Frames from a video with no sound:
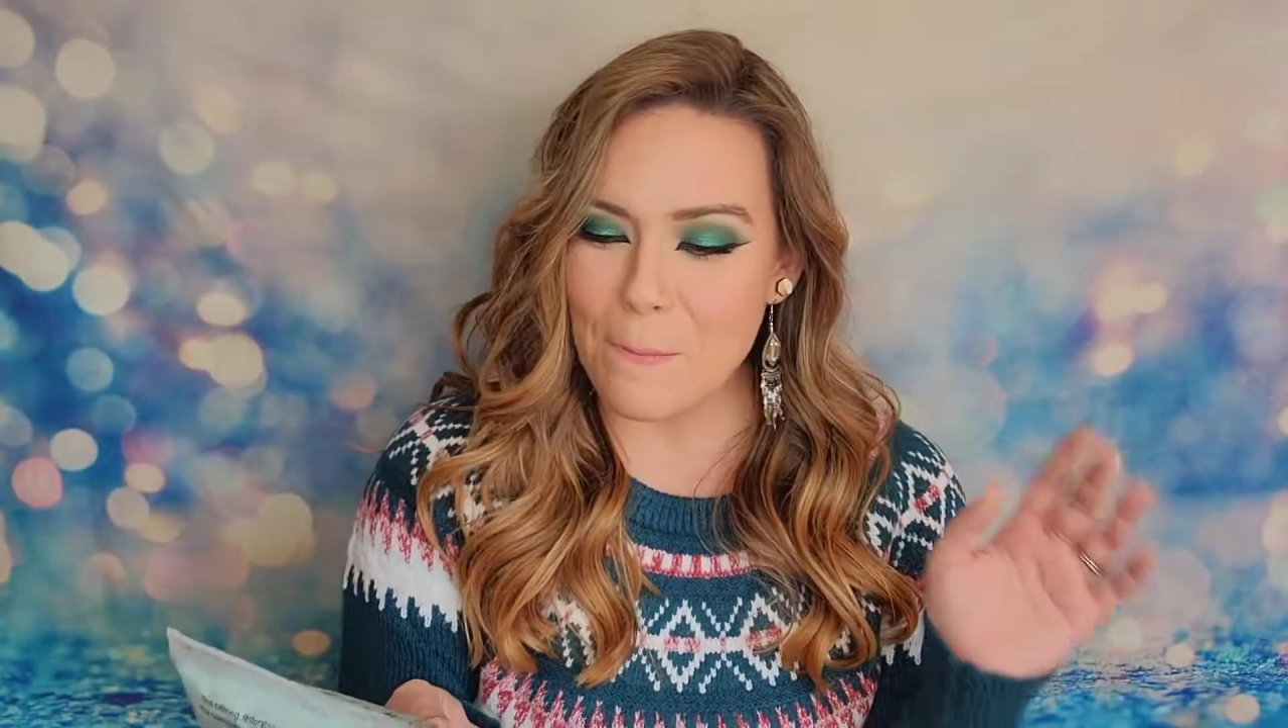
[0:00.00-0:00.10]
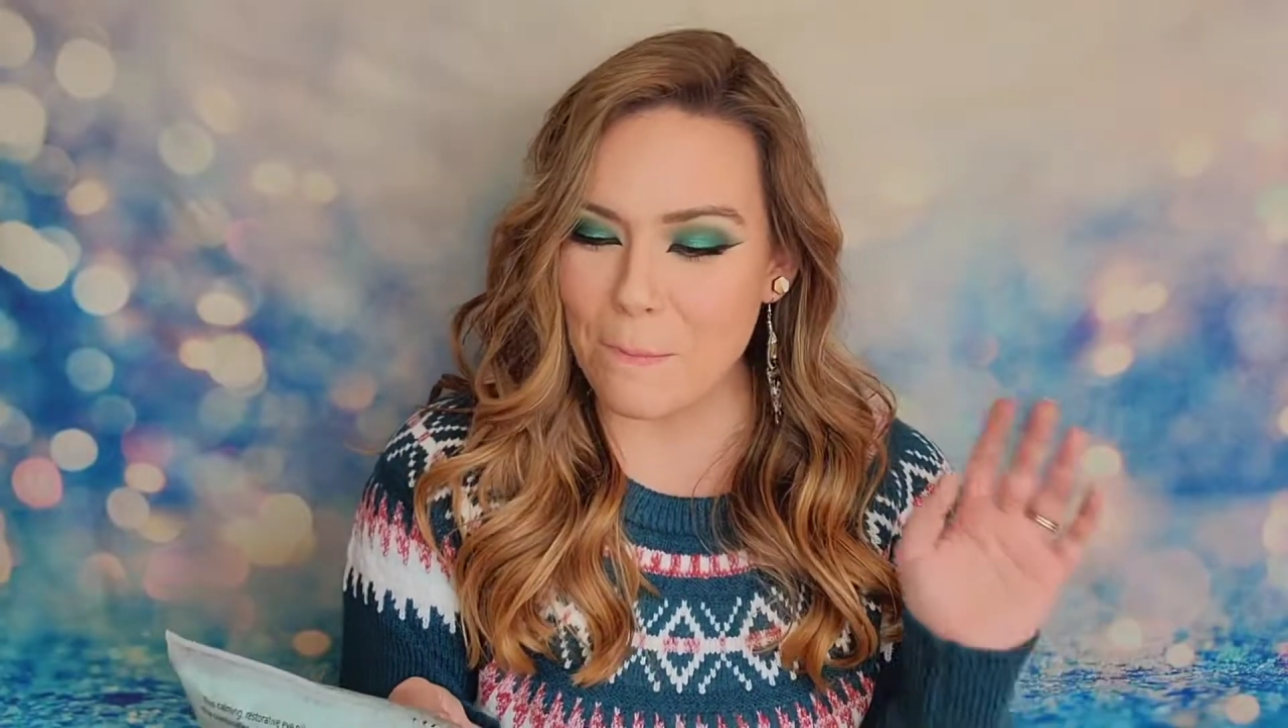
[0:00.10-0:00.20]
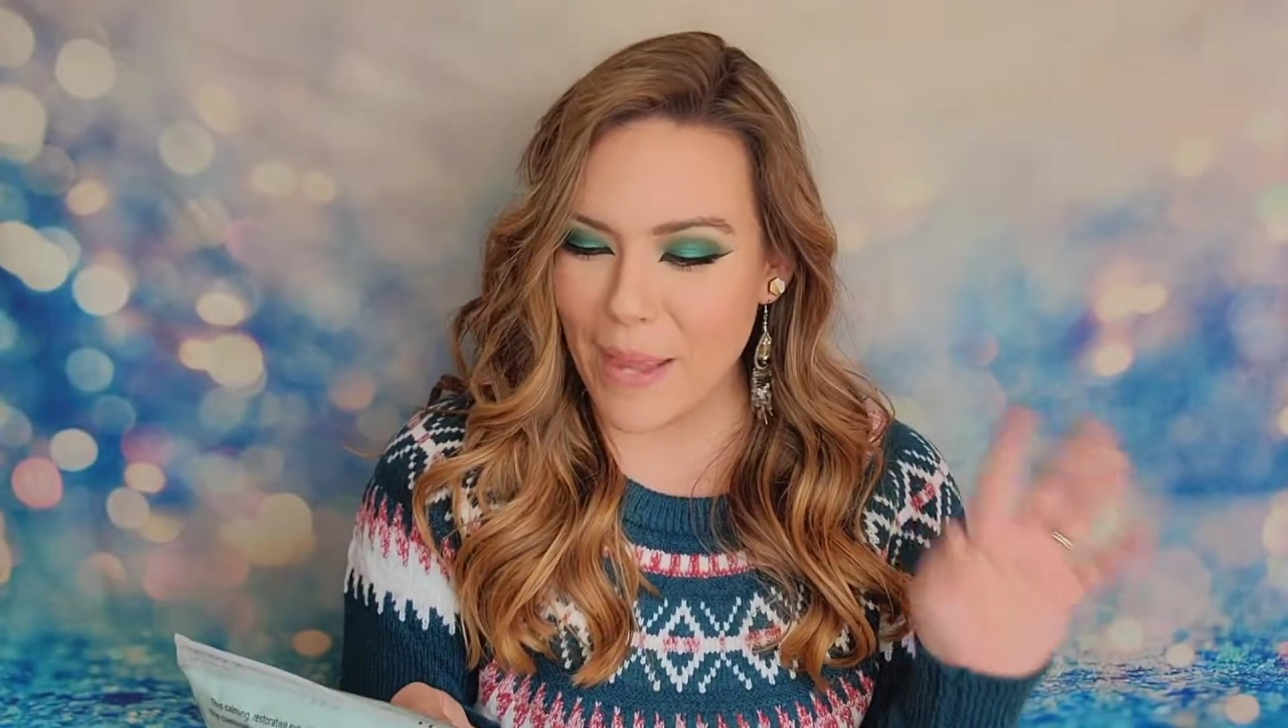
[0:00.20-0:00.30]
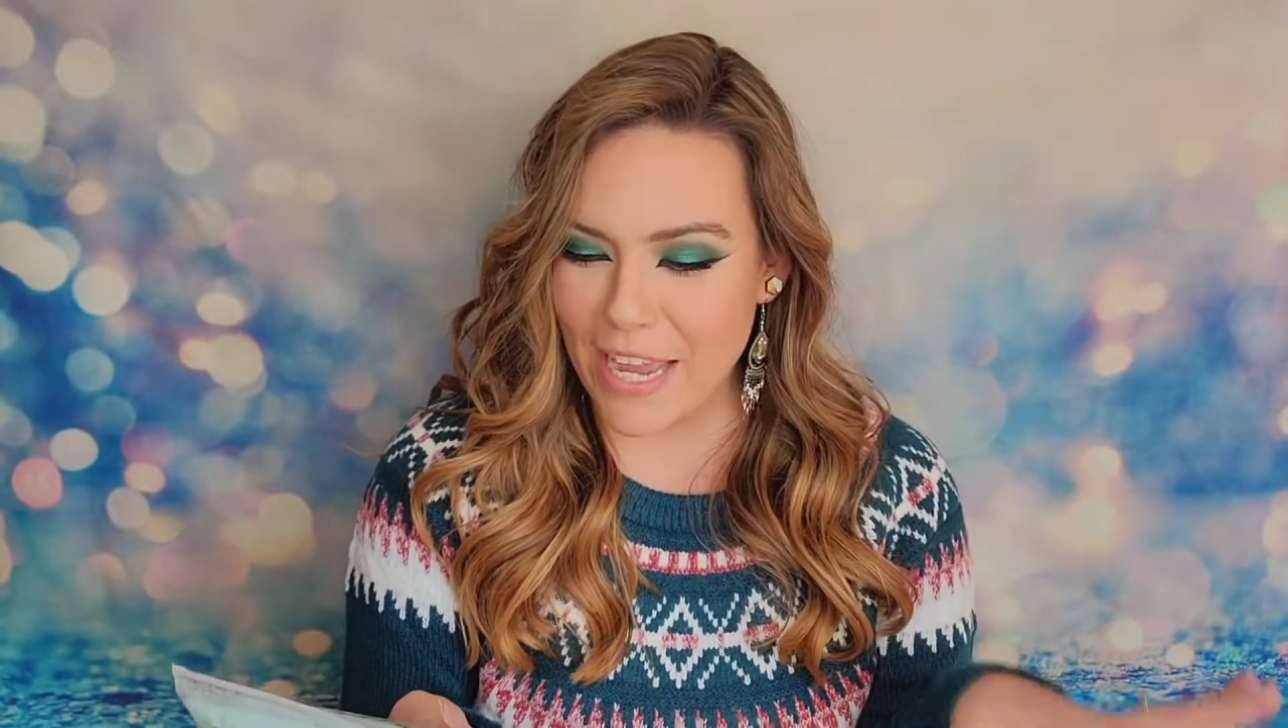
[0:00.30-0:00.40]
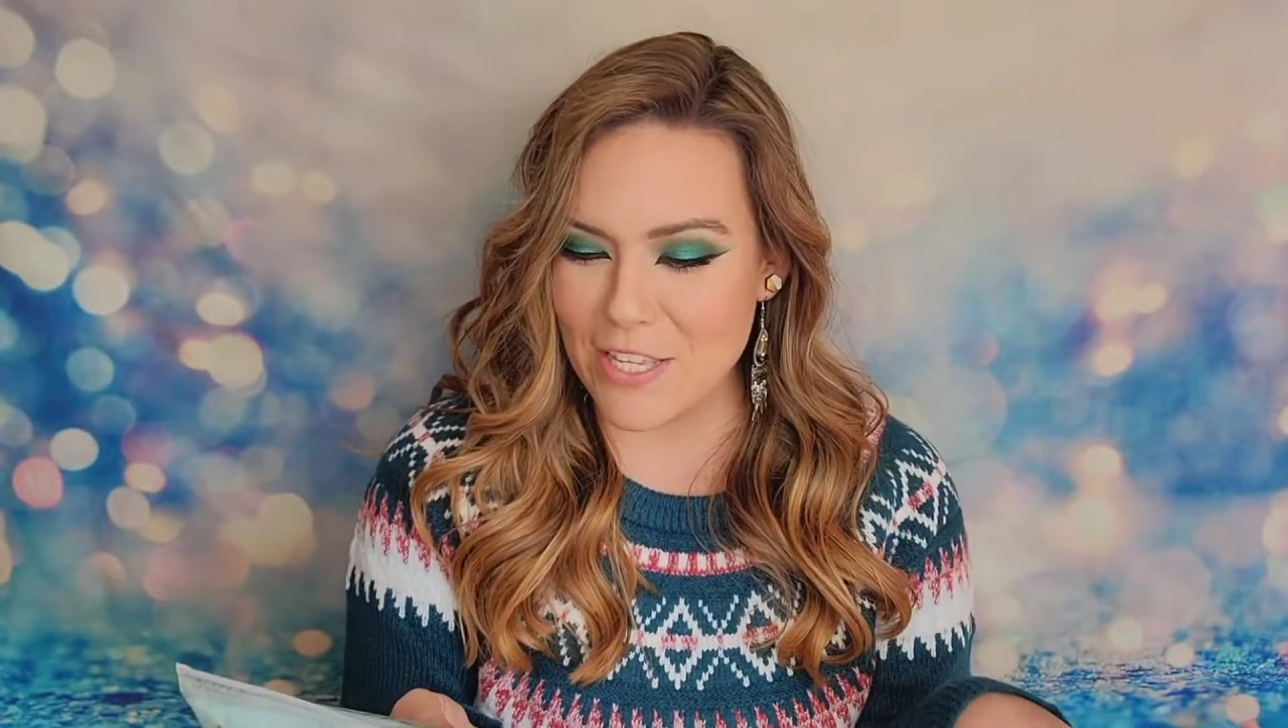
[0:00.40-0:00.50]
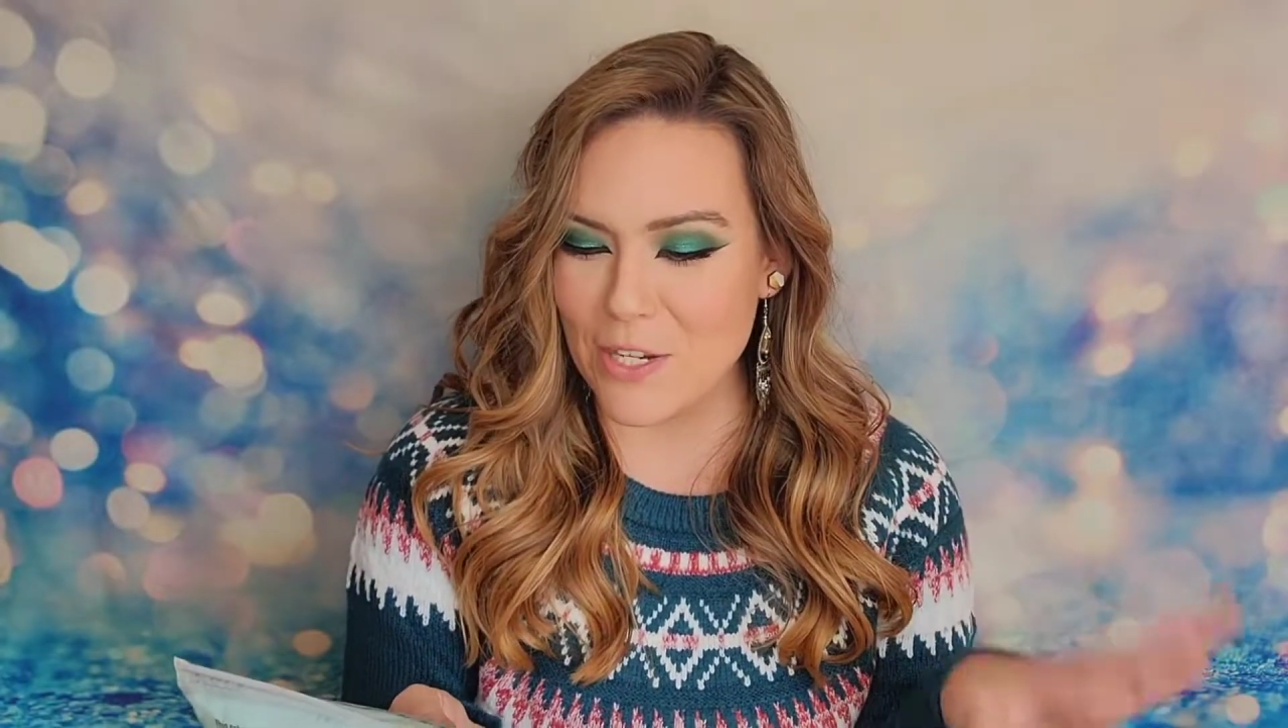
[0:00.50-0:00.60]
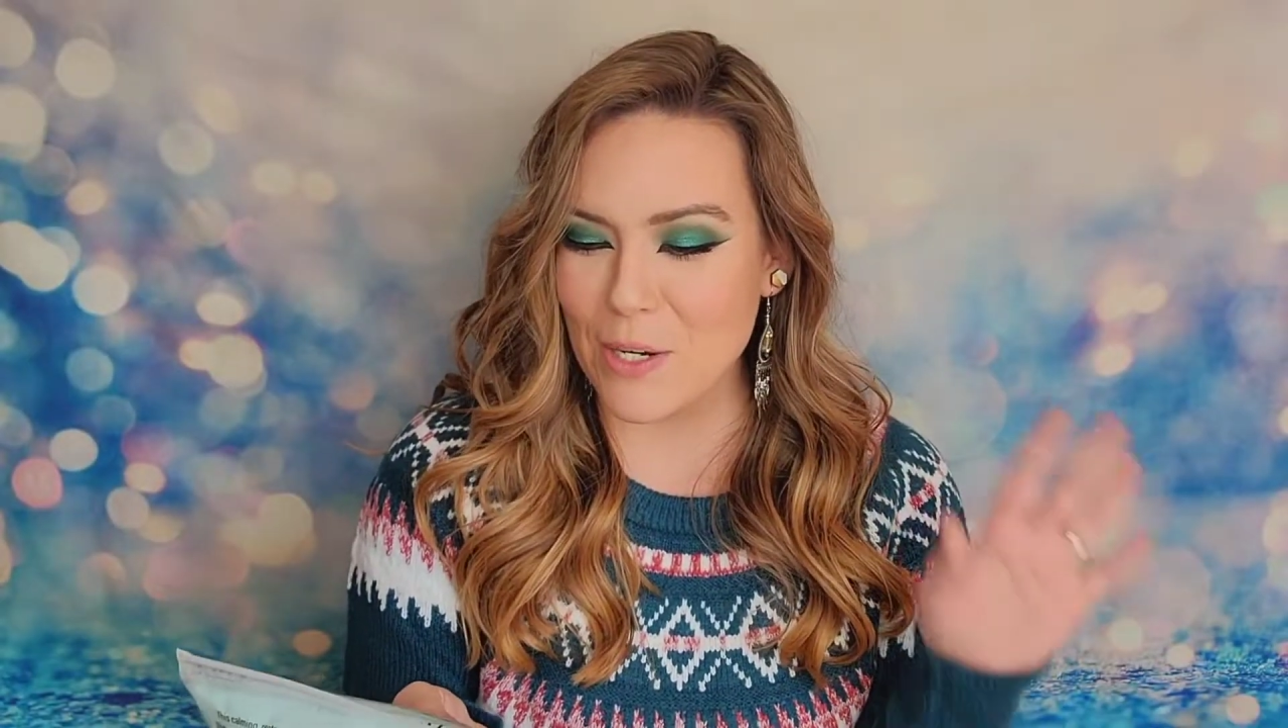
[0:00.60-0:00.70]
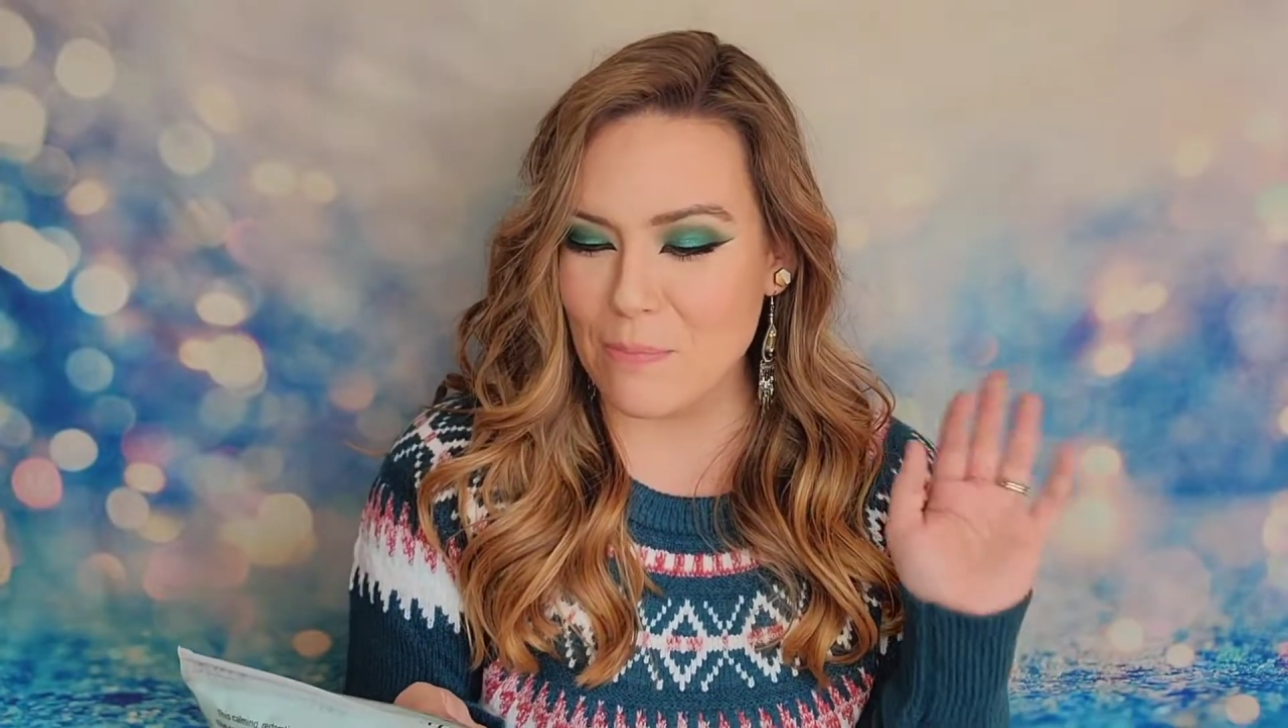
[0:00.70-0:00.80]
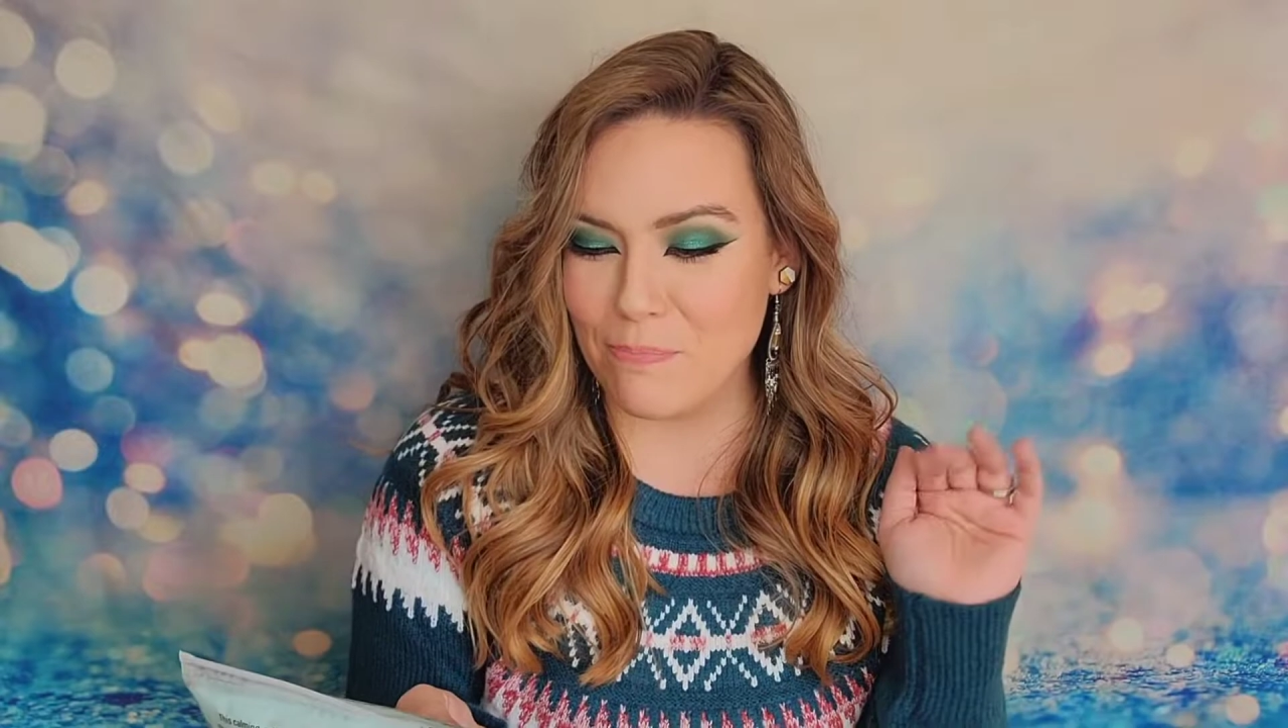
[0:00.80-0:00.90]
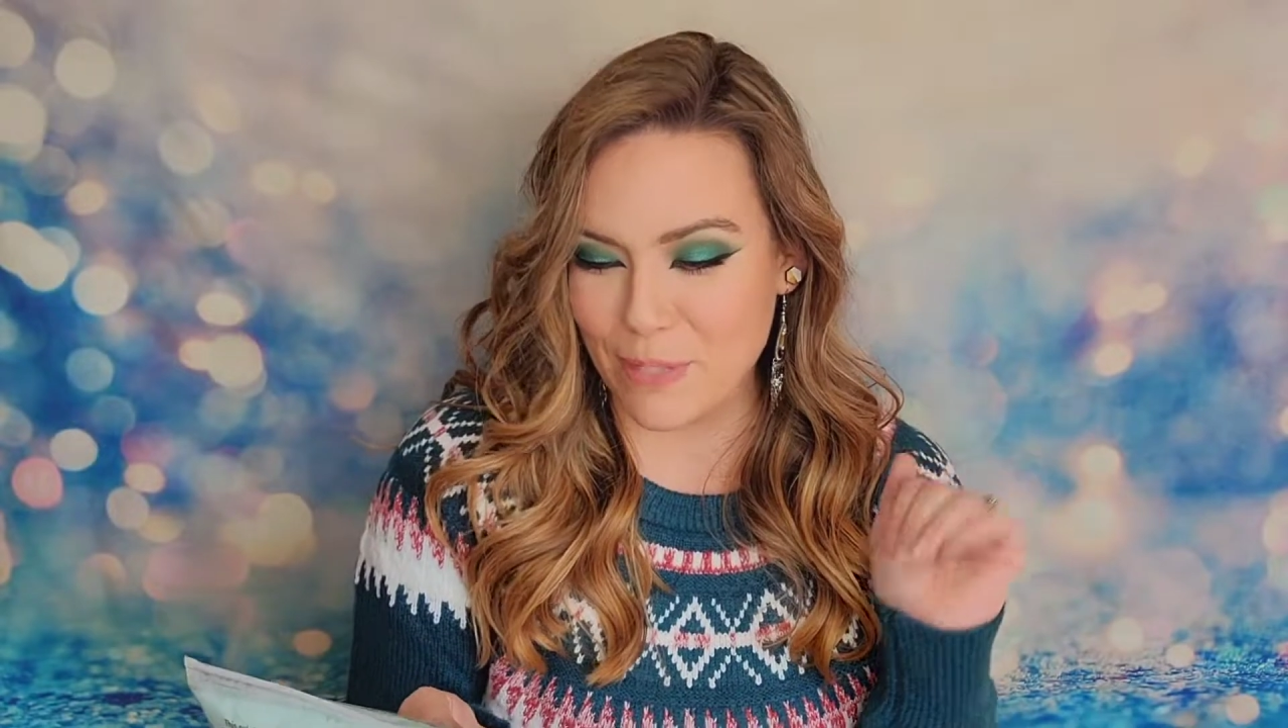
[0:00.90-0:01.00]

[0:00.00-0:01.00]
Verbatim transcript: Banter